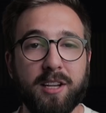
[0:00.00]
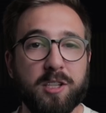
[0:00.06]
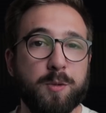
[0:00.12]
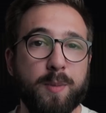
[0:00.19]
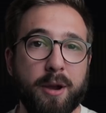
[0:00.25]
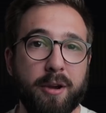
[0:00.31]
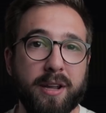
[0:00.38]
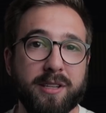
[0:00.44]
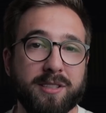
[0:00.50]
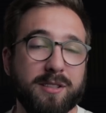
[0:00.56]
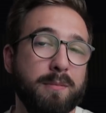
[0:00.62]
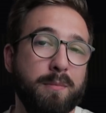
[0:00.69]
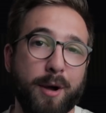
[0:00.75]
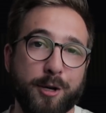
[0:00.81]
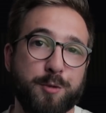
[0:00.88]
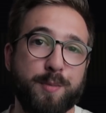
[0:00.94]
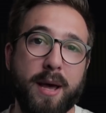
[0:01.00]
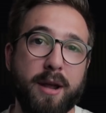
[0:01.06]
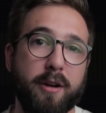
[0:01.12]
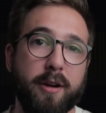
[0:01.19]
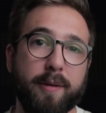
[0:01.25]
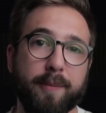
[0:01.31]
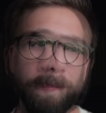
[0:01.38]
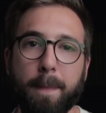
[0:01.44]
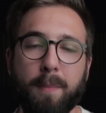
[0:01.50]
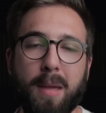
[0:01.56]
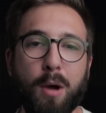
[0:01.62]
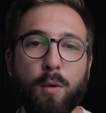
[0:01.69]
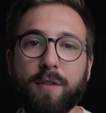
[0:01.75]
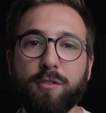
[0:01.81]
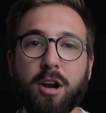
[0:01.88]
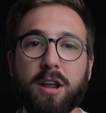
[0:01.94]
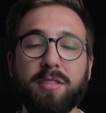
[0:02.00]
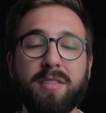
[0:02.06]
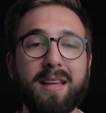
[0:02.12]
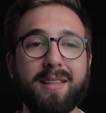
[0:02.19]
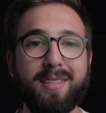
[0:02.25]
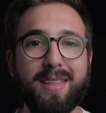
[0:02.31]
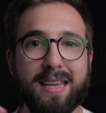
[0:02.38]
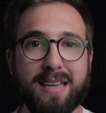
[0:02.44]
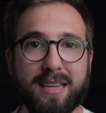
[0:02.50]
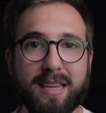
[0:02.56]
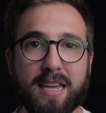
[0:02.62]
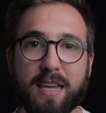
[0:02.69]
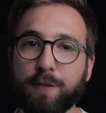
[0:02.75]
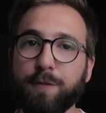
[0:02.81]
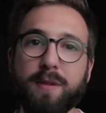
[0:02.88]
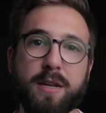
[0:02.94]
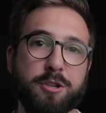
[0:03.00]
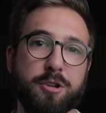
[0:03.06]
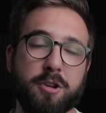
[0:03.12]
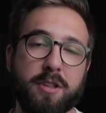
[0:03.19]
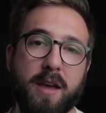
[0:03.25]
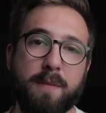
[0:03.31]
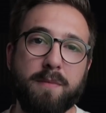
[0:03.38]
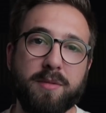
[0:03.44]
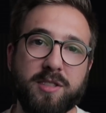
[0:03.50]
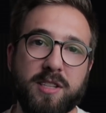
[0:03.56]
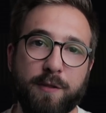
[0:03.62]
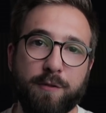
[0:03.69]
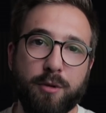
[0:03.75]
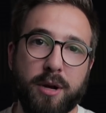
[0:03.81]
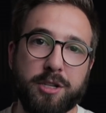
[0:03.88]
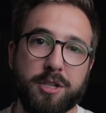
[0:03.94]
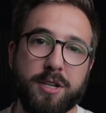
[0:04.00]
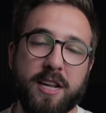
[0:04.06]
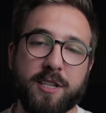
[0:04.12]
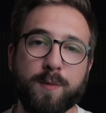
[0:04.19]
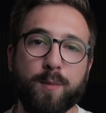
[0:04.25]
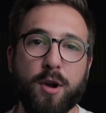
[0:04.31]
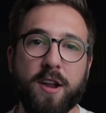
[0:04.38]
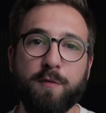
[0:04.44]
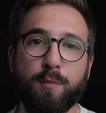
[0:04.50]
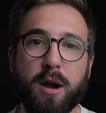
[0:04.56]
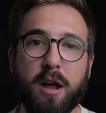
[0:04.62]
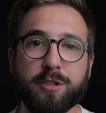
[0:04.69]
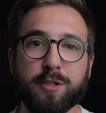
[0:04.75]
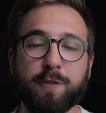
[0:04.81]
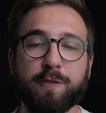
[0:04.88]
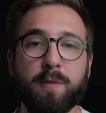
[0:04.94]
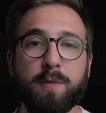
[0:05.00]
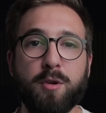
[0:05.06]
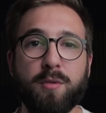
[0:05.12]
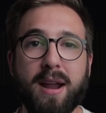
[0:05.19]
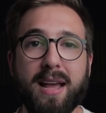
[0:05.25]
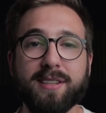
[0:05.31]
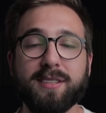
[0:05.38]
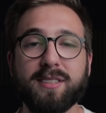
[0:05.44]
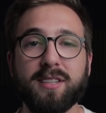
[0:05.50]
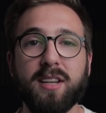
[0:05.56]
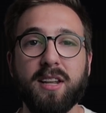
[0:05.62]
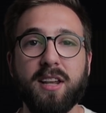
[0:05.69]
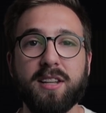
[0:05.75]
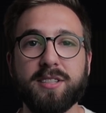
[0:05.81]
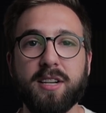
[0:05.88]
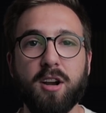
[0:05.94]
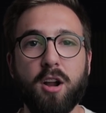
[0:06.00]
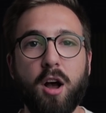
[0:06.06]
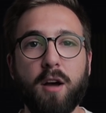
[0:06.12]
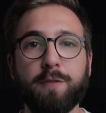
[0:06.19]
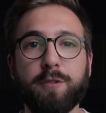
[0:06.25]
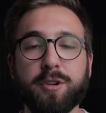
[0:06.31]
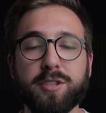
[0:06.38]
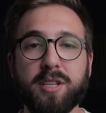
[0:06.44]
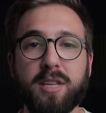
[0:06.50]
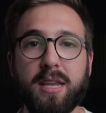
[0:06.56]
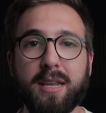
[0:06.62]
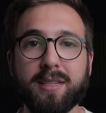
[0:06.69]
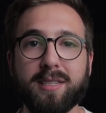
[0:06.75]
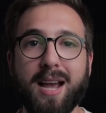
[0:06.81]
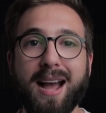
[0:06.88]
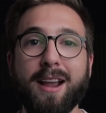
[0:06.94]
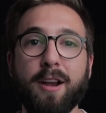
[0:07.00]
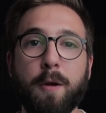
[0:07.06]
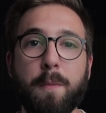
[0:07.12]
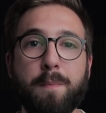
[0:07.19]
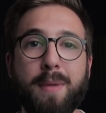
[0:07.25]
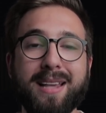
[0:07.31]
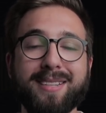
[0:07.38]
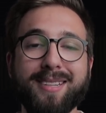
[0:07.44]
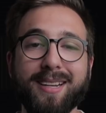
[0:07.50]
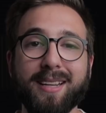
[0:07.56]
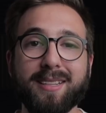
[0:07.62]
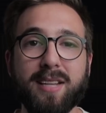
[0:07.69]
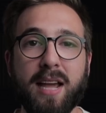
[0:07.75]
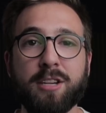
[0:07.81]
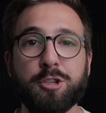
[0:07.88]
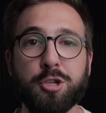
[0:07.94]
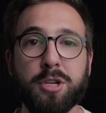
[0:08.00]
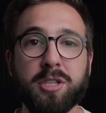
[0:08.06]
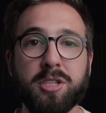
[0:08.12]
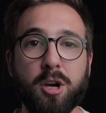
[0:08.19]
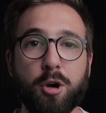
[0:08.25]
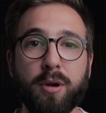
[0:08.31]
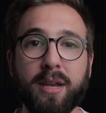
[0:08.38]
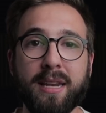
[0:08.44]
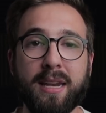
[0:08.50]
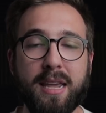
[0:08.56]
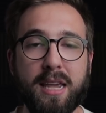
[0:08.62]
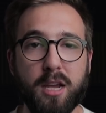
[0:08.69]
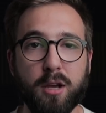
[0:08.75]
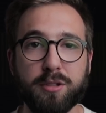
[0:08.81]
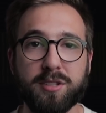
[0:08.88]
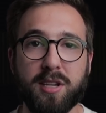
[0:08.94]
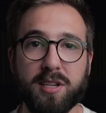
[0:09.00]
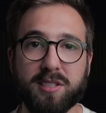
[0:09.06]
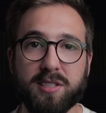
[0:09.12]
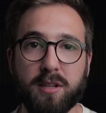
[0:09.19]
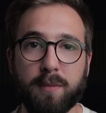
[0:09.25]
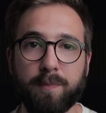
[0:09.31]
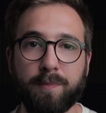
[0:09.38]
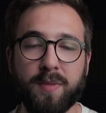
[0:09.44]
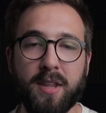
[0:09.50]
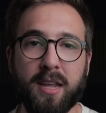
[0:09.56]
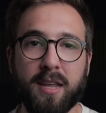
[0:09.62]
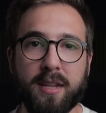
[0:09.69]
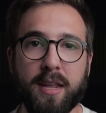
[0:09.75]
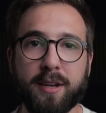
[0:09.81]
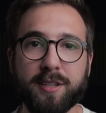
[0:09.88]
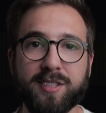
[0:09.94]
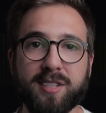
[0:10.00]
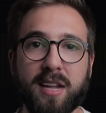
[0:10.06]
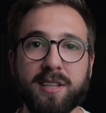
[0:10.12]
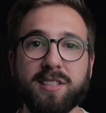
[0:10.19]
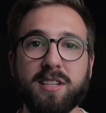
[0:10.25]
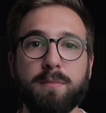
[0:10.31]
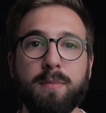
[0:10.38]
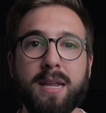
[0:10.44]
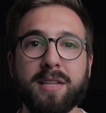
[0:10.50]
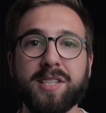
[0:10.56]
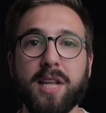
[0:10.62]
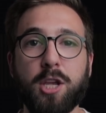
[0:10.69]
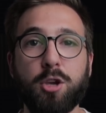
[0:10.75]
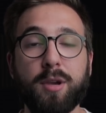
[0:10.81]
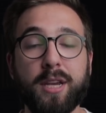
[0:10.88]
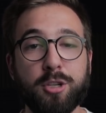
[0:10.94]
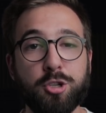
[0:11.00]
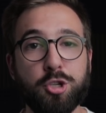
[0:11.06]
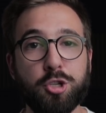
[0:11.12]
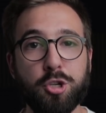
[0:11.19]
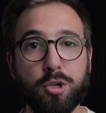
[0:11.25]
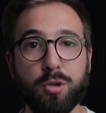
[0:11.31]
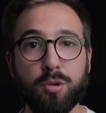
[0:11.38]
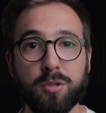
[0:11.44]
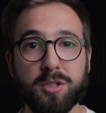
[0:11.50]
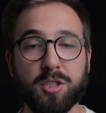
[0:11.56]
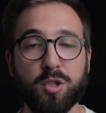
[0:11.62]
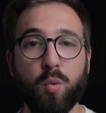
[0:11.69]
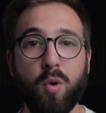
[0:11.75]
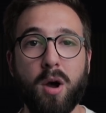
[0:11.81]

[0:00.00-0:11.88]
experience much better. However, I think the key feature that differentiates Brave Browser from the rest is that it offers the entire basic attention token ecosystem. In a sense, it means that you can choose to